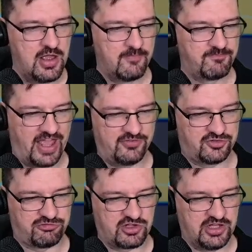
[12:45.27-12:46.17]
I've
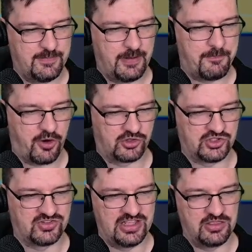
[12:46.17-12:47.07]
strictly been
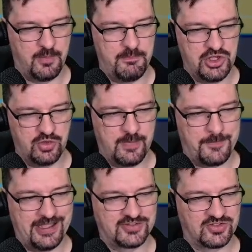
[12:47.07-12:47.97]
purchasing the mutant
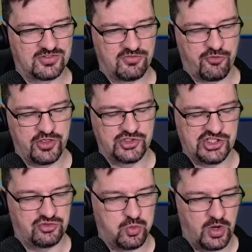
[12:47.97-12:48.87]
pieces for the
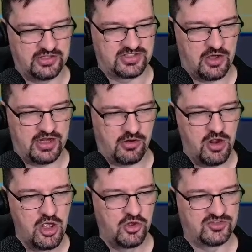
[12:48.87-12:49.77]
G20s down here
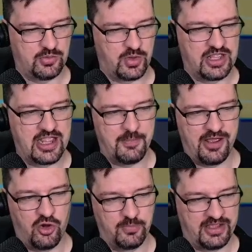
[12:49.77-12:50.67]
so that we can get my
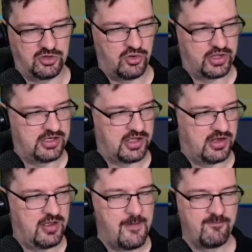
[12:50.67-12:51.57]
old man Logan done
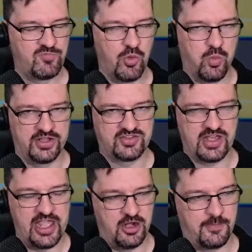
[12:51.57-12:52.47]
once I
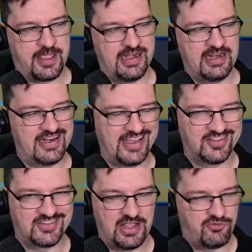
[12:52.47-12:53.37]
end up getting
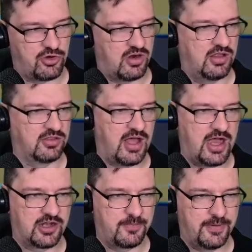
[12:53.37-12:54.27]
Xavier unlocked.
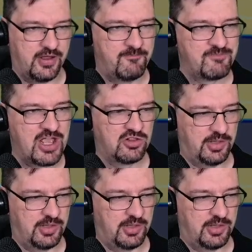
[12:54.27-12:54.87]
But let me